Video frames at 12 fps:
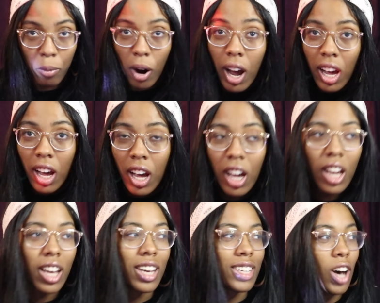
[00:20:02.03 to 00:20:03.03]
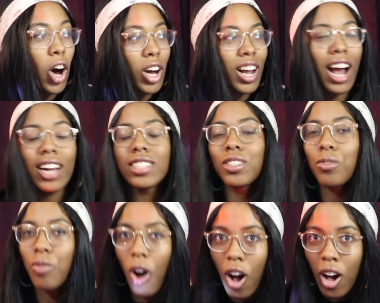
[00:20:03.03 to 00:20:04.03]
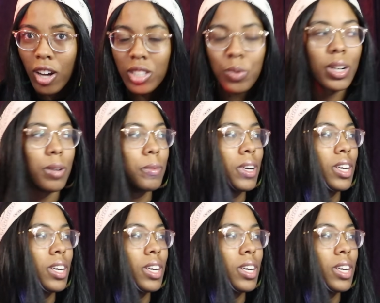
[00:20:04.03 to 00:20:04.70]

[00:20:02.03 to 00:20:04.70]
bruh. All kinds of wrongs with him.